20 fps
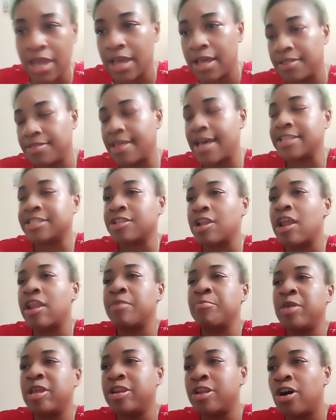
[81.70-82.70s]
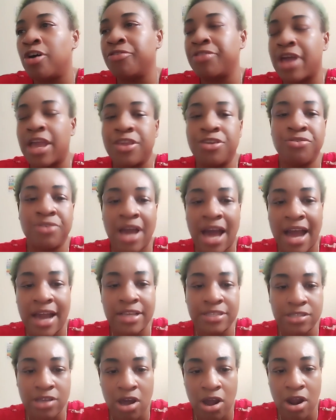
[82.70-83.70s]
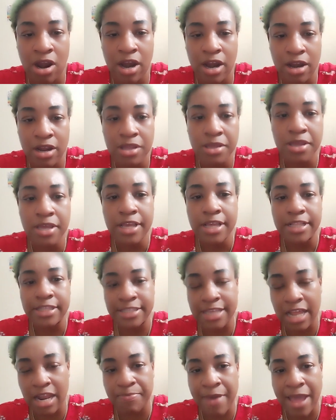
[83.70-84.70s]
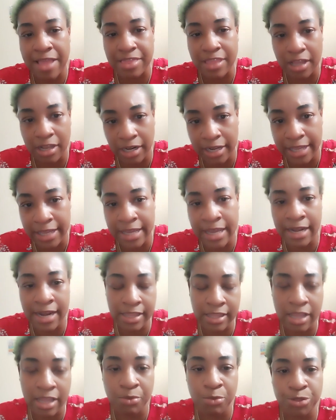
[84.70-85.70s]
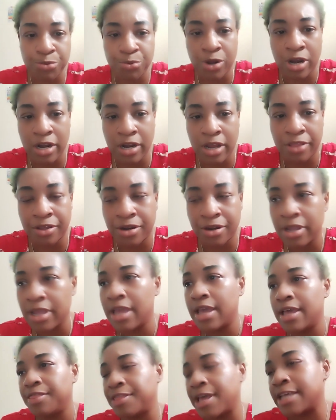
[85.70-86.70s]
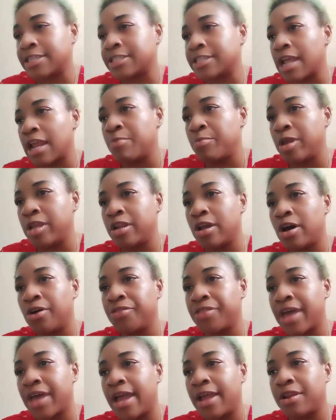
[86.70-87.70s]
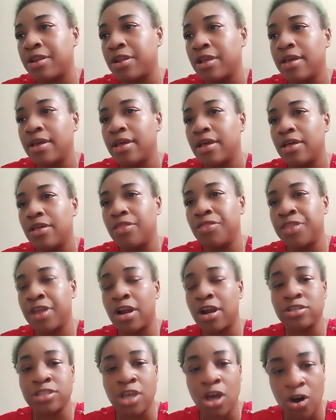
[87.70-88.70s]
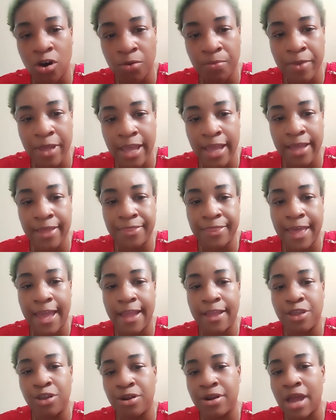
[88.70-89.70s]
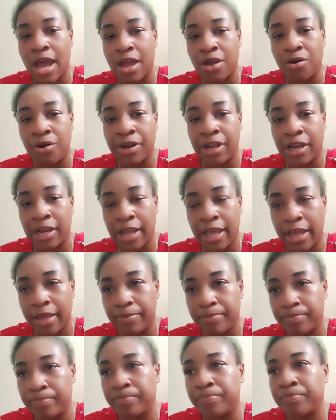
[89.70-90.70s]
That's letting me know that you guys are telepathically connecting with one another. That's letting me know that there's hope and that you're not going to let